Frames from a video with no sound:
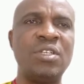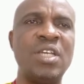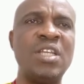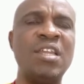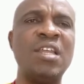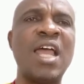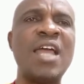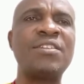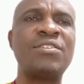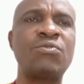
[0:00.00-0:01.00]
And then the
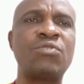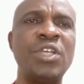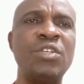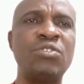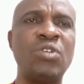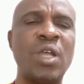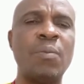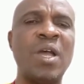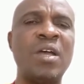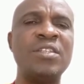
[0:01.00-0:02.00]
last thing to talk
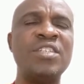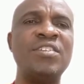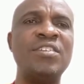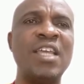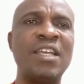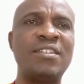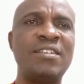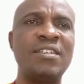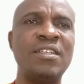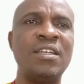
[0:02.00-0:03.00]
about is
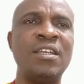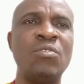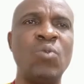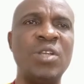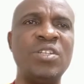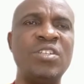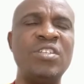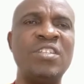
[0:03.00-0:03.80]
DEX, which is the